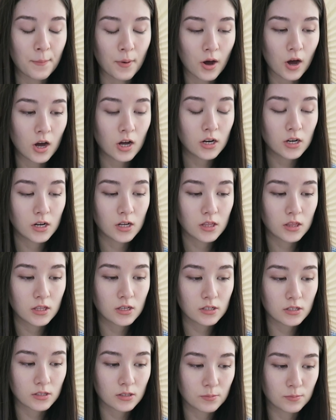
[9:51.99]
I bought
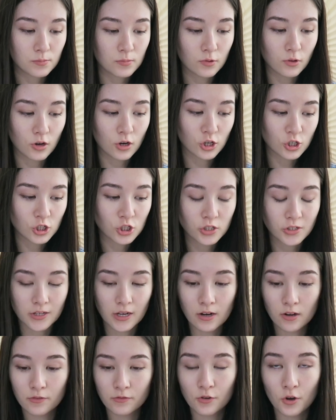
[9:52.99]
this
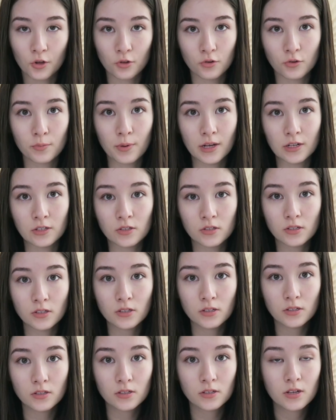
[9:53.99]
large set of colored
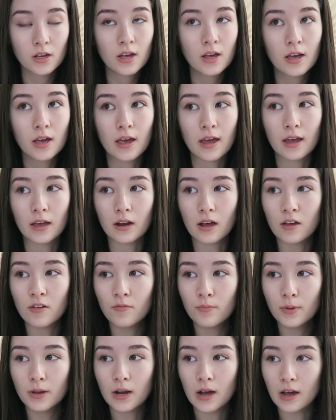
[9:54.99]
pencils,
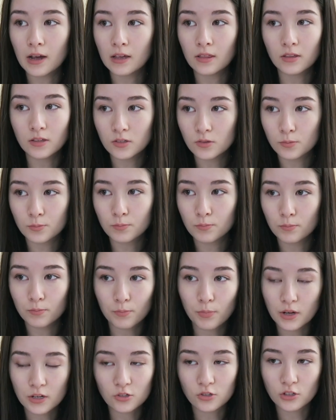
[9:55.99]
and I've been eyeing these
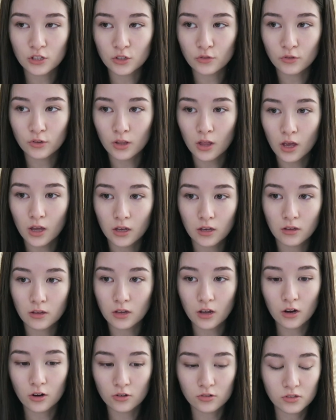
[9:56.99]
pencils for
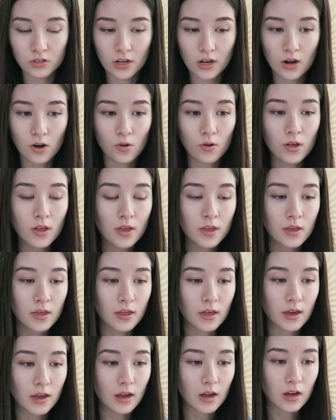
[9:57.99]
like years now,
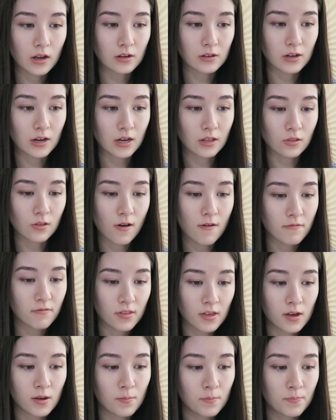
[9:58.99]
and I
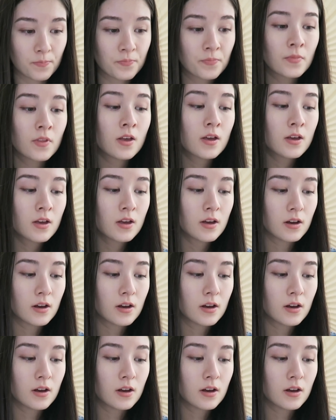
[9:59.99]
love them.